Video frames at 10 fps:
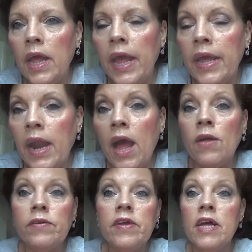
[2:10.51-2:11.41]
And
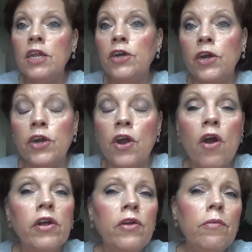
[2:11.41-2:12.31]
I'll tell her,
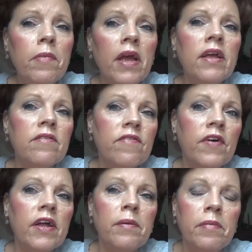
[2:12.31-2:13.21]
"Are you making
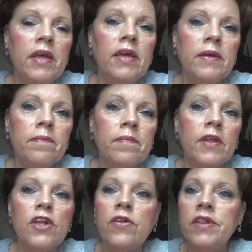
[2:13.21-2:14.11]
fun of me?"
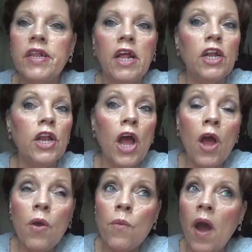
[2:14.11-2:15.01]
She'll say,
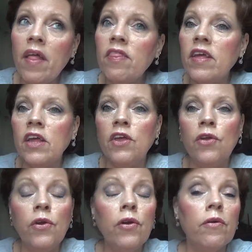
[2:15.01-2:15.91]
"No, I think
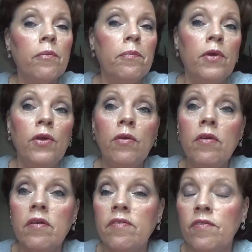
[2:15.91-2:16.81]
you're
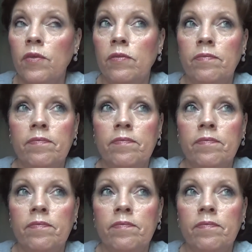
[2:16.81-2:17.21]
beautiful."